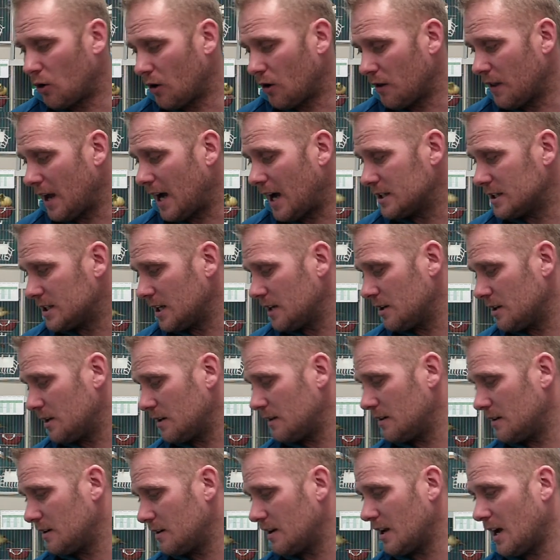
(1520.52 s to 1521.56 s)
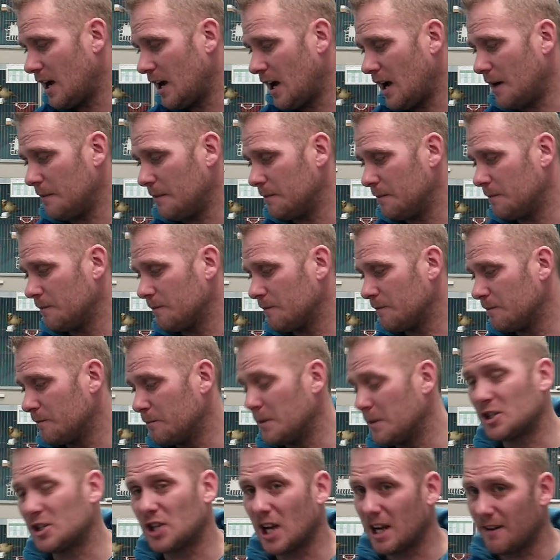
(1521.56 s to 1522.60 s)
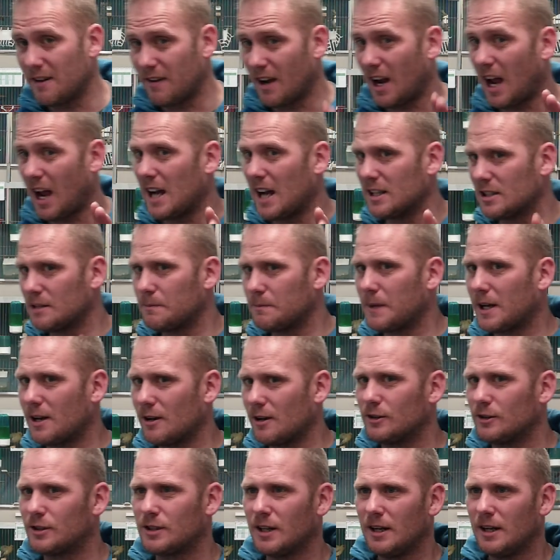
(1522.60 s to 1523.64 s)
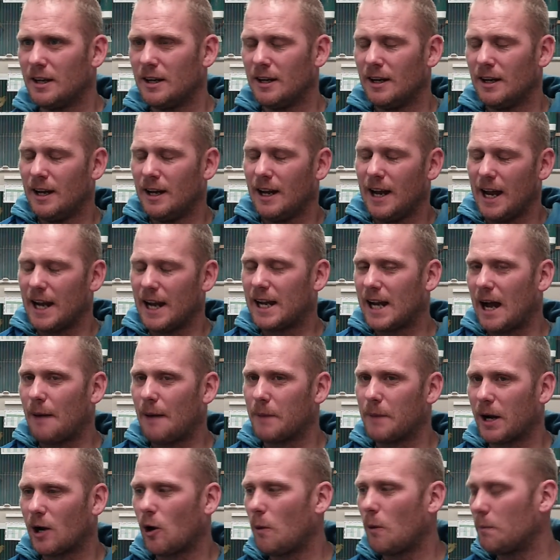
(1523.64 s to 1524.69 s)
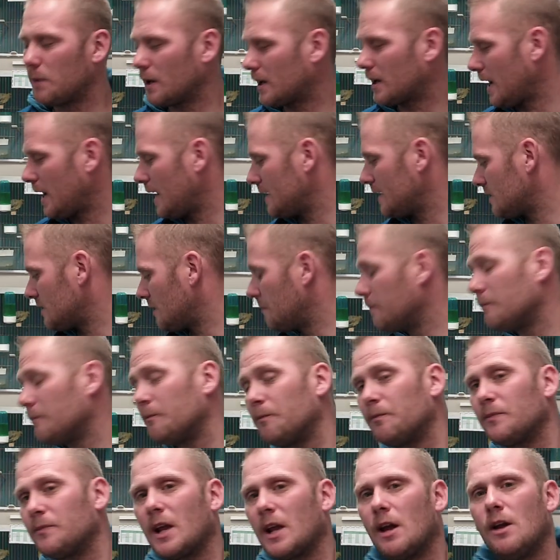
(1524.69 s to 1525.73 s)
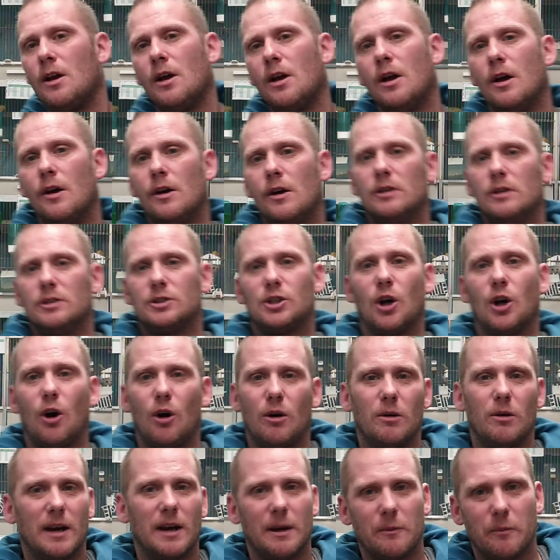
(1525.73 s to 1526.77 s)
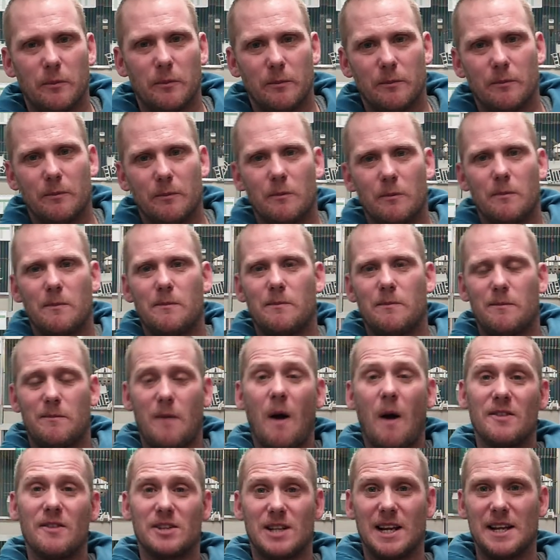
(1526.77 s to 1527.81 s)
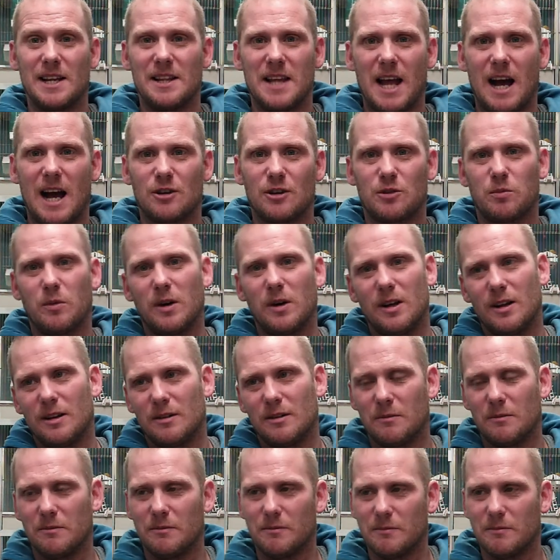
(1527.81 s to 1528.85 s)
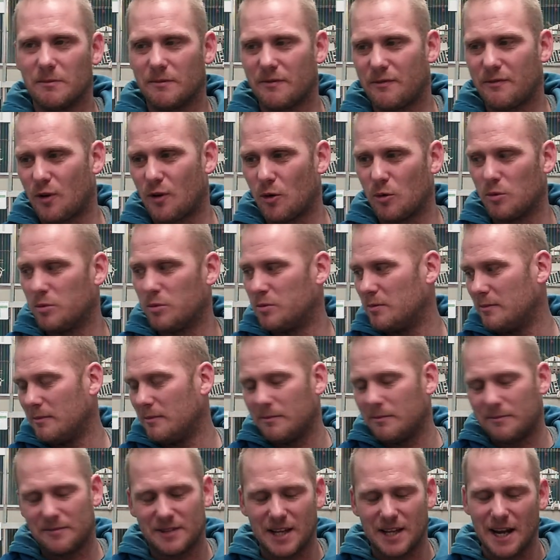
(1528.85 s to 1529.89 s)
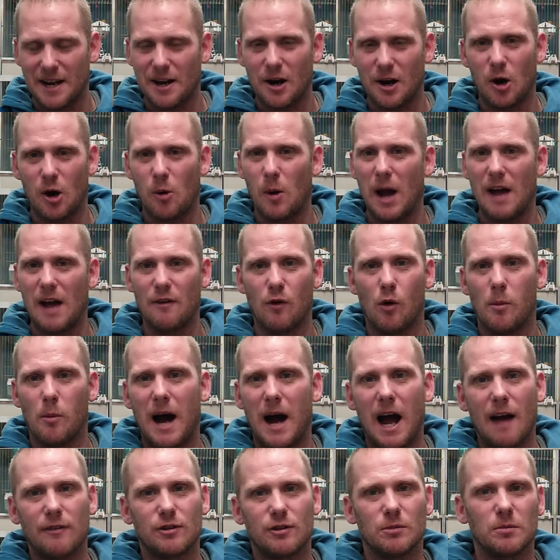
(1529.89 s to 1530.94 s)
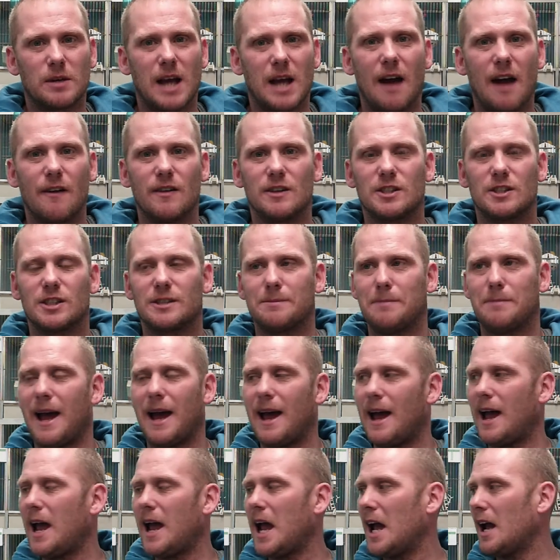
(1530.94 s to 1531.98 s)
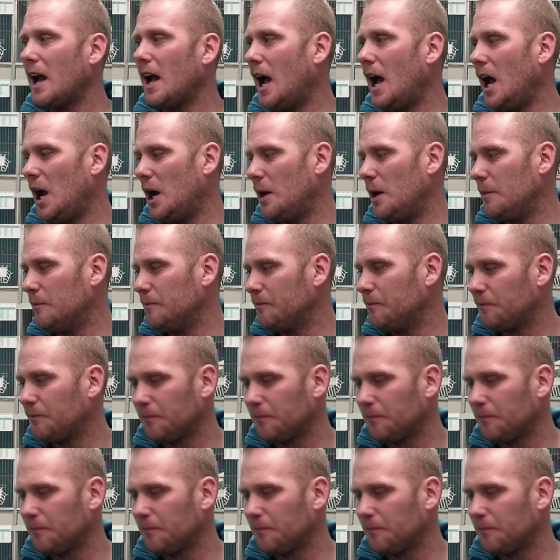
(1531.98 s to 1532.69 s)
on that as it um, materialises because it can be complicated. So obviously in the house we'll through dinner or whatever, we might have some carrots spare, um,